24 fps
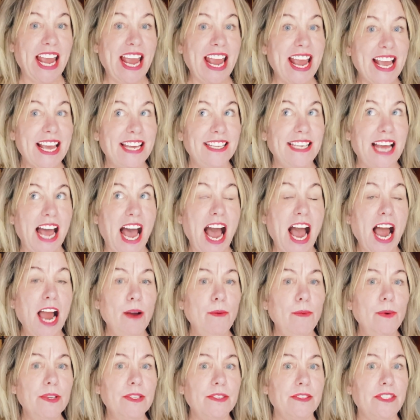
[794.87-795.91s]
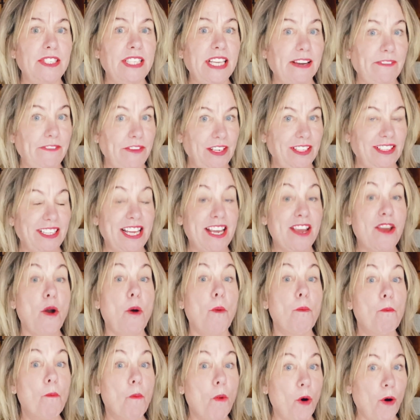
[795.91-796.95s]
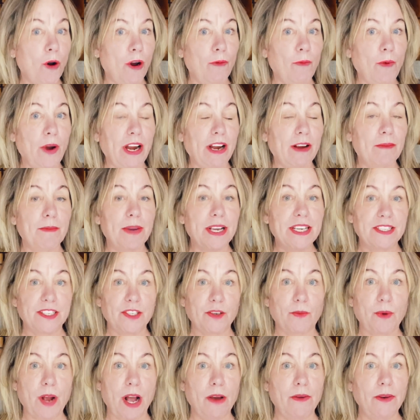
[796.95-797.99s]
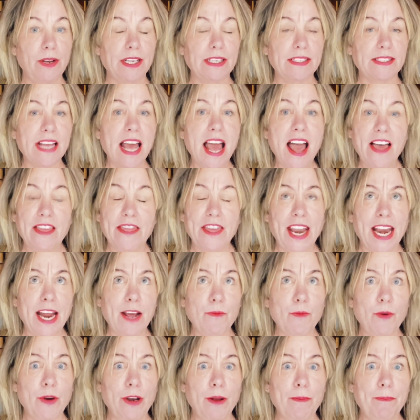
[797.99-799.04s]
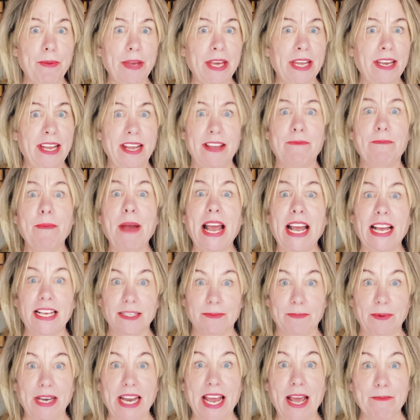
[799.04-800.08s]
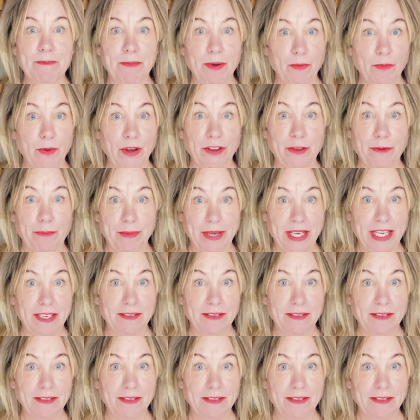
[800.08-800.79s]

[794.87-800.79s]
and I was definitely more aware of my surroundings than I would have been if my husband had been with me.